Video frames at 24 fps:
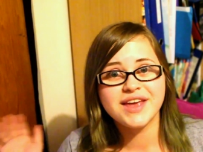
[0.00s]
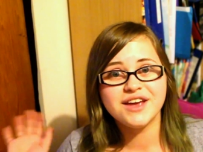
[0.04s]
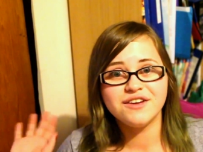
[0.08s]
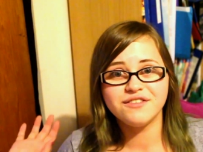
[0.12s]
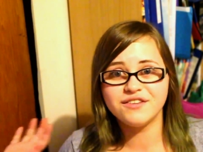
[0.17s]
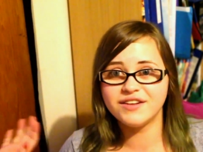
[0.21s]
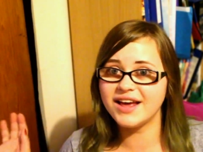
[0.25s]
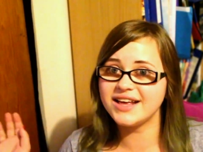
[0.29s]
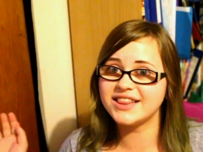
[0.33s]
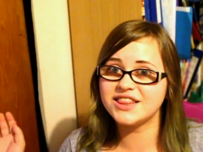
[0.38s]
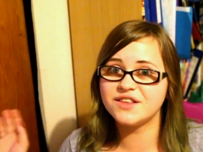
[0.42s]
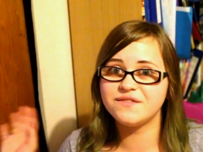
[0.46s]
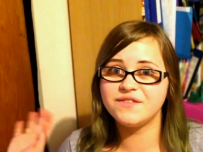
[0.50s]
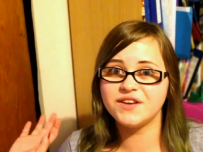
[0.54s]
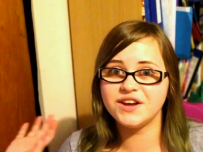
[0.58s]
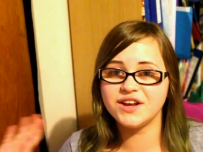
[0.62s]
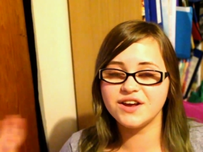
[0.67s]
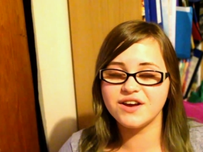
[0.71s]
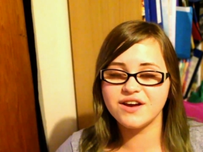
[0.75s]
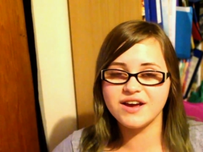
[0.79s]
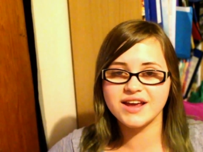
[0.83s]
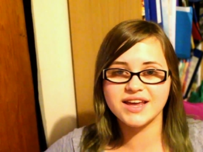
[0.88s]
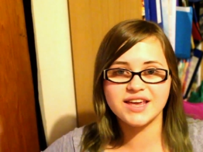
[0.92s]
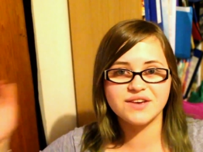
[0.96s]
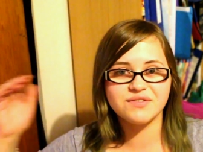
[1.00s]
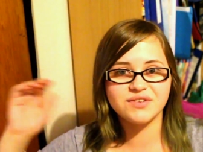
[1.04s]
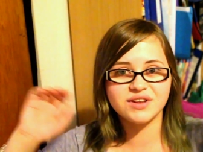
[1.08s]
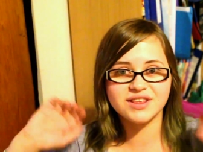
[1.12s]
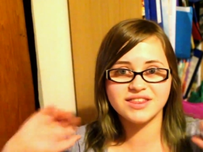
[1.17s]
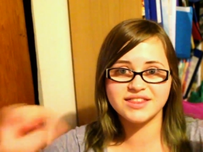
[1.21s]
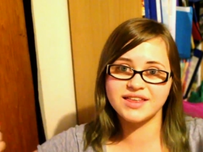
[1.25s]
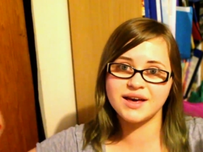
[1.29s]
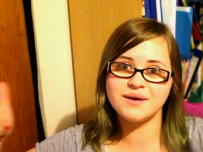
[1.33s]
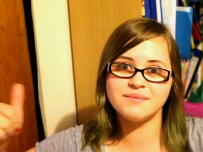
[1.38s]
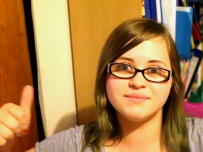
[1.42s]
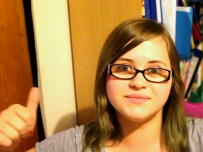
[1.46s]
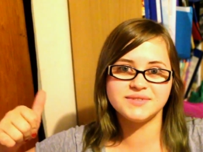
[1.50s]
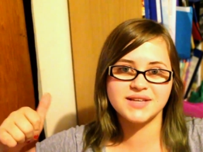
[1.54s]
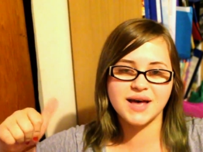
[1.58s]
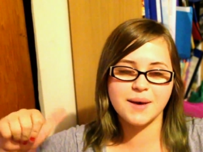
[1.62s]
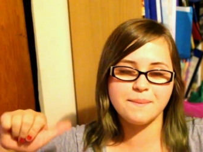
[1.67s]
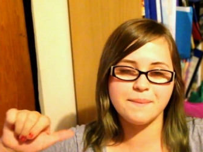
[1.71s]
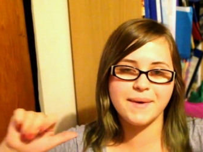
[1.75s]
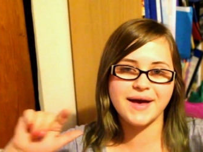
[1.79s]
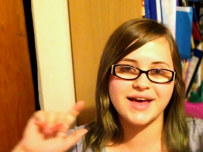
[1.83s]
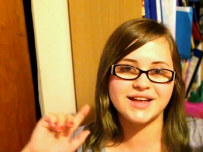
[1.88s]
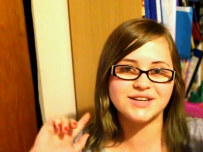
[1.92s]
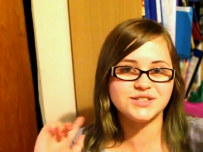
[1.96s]
If you like the video, give it a thumbs
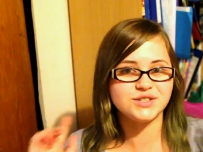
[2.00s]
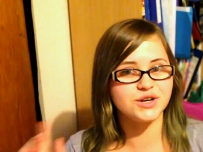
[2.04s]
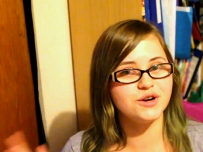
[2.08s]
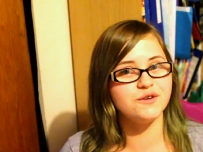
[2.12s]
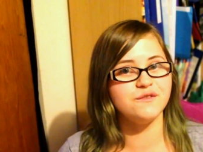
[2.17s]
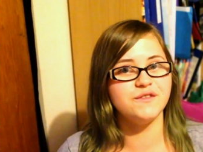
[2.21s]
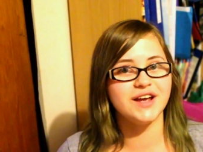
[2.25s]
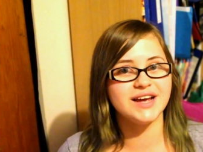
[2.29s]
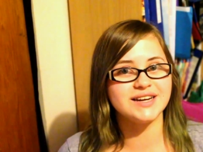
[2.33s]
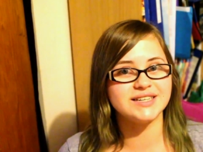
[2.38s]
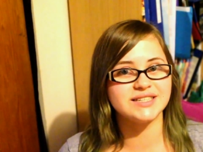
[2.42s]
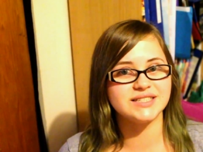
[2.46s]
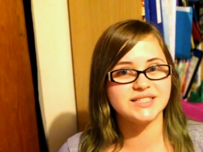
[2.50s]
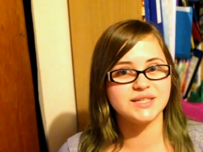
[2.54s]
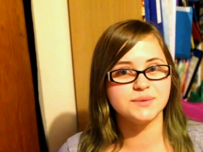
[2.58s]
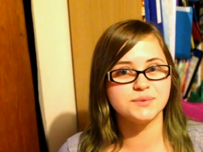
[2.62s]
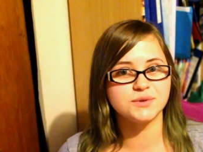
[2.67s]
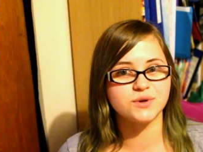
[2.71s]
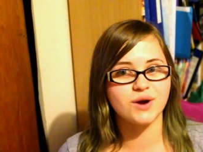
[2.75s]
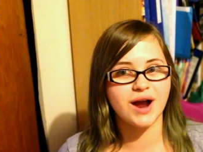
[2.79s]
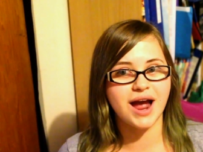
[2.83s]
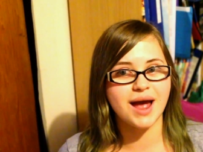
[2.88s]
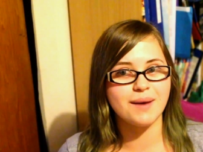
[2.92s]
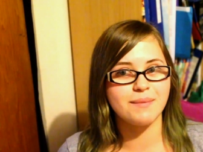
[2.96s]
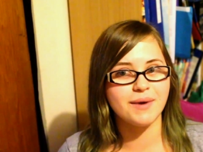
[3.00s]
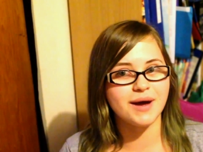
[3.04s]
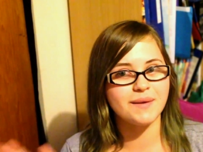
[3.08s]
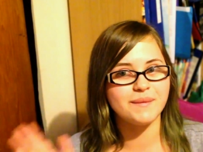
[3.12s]
up and don't forget to subscribe.